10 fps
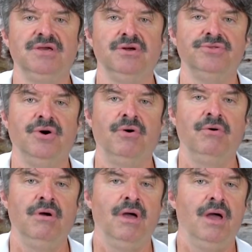you'll
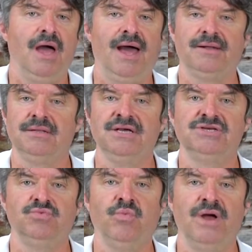know at
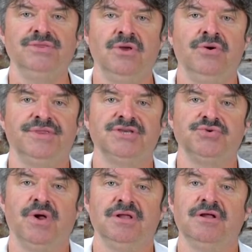least one note that's
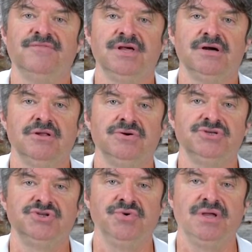relatively
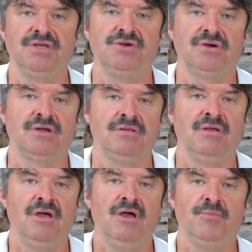close to it. You
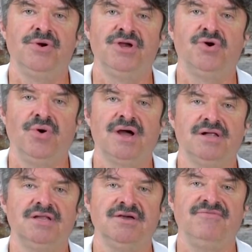can pretty
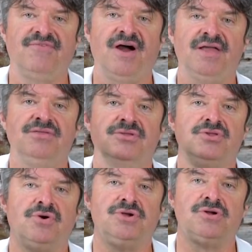quickly find the
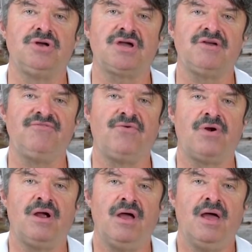note you're looking
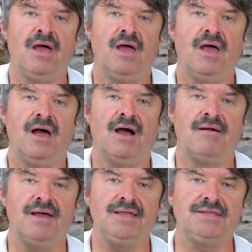for.
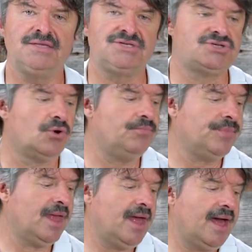All right, so
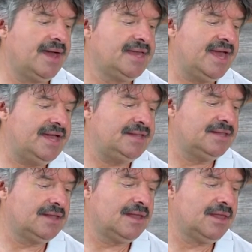
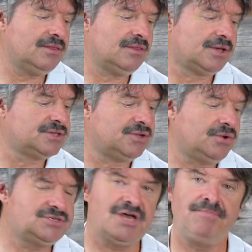again, like the
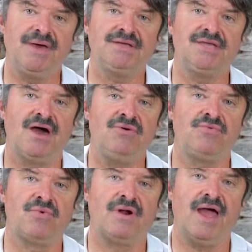notes I picked out were